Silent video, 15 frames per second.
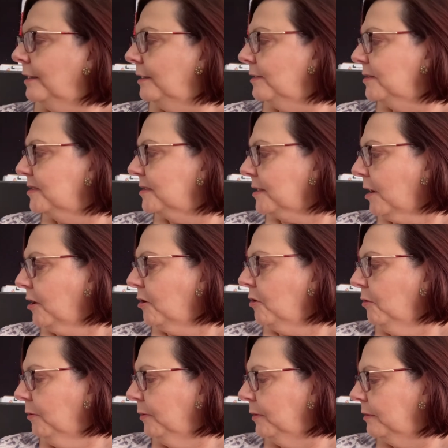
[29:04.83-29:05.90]

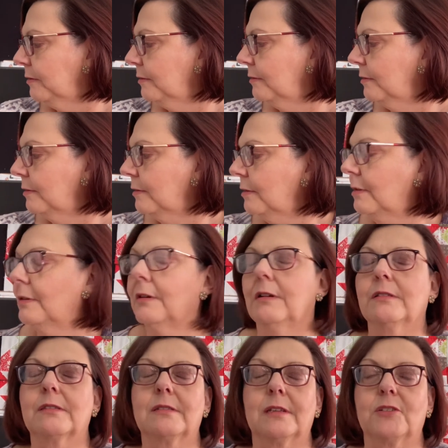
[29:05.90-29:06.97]
So I
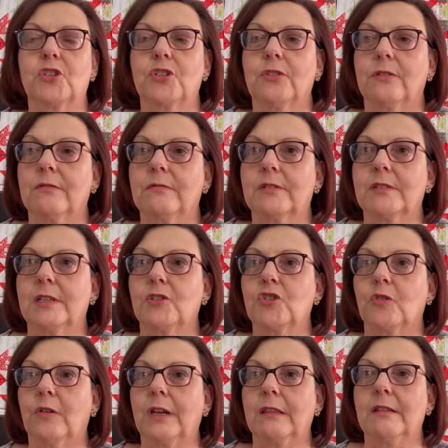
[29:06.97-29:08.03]
stitched
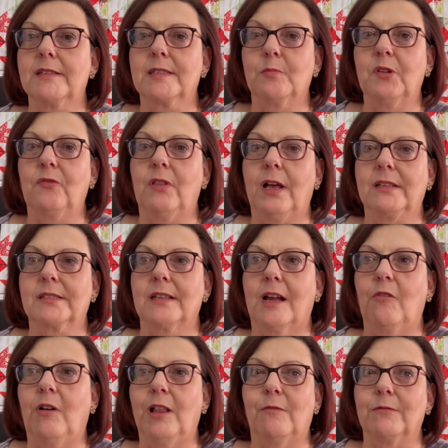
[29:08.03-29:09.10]
on Elizabeth last
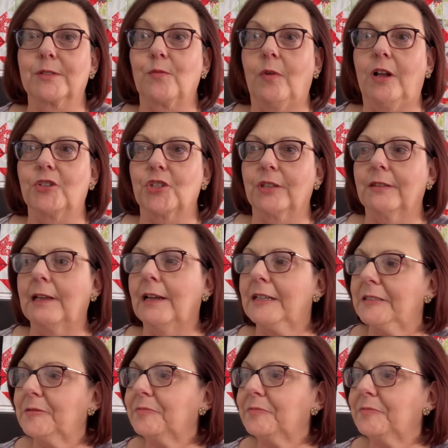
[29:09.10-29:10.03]
night while I was watching that.